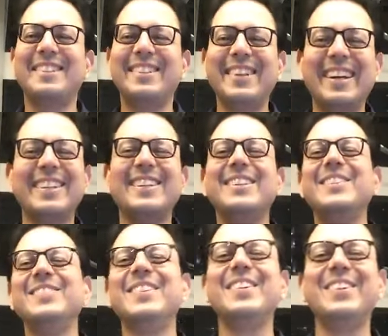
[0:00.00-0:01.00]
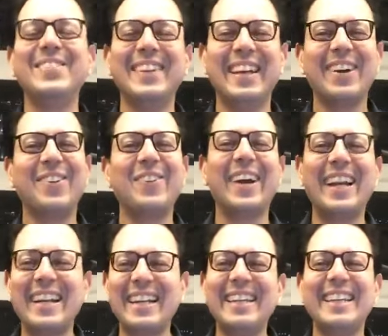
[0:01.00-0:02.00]
do another below
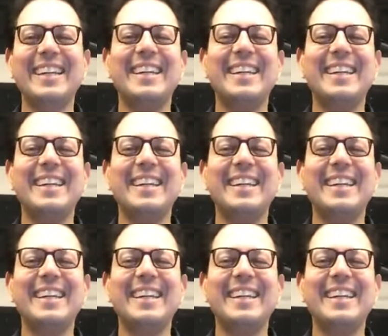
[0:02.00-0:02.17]
quietly